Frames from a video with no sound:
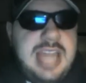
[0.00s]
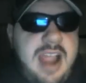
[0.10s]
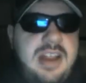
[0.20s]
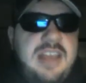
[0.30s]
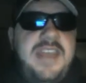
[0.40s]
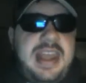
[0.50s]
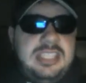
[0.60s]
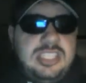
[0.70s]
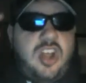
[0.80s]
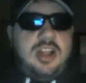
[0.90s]
the narrative, and
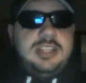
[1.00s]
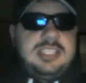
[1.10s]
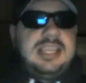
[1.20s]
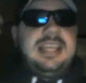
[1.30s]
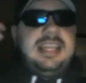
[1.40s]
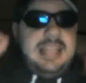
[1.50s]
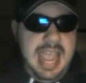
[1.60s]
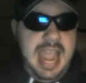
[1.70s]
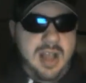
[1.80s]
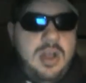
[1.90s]
it starts
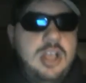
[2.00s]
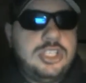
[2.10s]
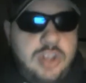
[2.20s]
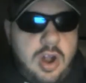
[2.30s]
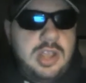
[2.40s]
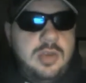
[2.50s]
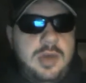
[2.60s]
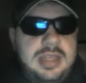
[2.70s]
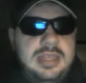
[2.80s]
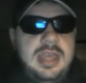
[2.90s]
now. Starting
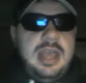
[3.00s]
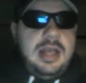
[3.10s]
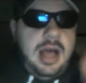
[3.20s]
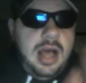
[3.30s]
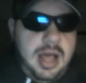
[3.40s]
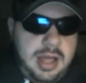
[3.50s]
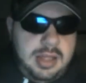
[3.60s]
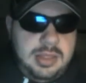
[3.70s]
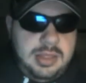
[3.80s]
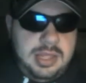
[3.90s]
with
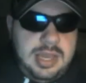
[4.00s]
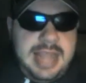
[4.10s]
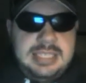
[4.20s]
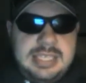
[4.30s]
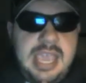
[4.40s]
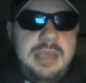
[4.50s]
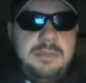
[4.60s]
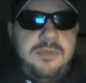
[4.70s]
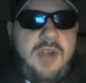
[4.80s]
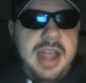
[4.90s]
uh, the next
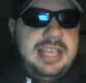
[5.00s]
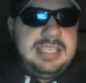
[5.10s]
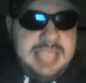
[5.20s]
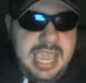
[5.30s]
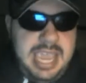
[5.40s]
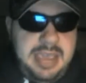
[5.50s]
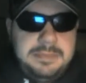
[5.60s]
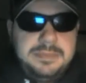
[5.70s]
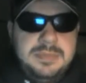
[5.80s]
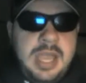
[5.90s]
game, Friday's
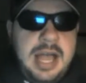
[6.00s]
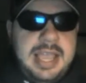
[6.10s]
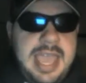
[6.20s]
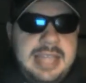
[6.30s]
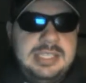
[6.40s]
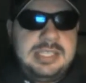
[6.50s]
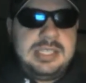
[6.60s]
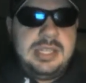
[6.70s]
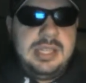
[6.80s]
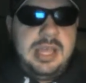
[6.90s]
game
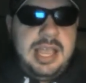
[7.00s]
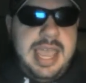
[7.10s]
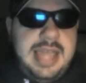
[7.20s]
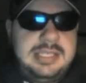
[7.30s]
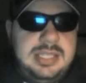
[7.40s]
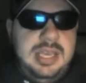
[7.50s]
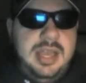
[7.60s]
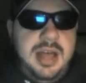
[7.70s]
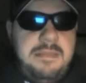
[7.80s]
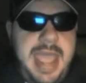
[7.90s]
against against
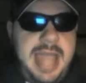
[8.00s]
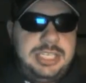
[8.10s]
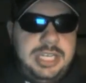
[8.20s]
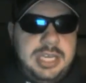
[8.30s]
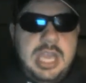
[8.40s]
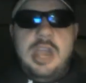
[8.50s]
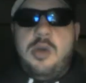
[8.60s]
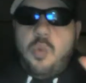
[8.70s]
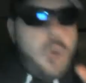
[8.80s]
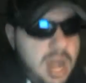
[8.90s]
the uh, Magic,
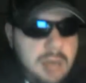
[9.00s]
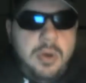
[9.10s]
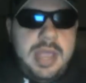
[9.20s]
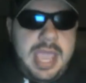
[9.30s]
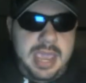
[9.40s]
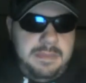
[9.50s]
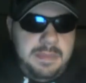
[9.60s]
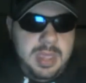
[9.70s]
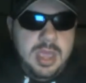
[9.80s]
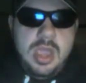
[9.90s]
winnable game.
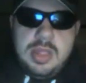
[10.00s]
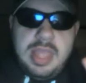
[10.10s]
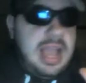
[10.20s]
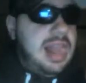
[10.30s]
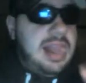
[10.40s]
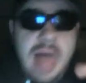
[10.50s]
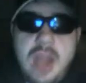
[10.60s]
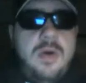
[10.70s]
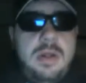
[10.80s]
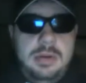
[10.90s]
They got a
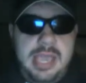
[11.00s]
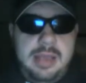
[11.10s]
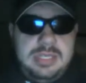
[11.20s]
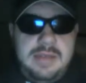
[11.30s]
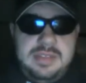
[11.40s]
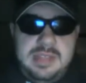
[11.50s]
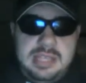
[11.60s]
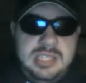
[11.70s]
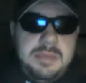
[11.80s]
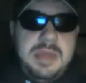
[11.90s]
lot of winnable games left,
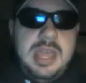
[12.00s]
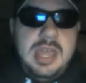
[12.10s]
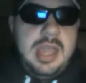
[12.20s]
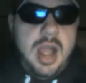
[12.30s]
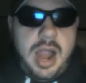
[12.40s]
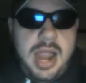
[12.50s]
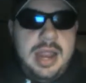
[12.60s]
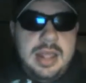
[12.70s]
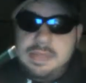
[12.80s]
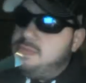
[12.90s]
next up. All
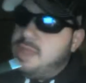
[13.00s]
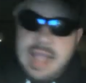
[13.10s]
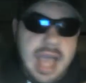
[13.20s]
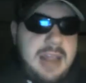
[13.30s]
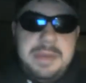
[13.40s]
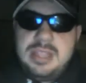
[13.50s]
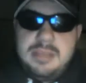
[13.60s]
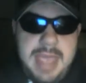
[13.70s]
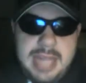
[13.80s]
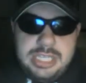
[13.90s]
right, they got to beat
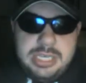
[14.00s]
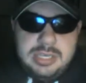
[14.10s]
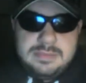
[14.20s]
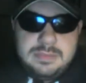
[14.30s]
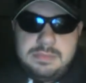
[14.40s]
the Magic.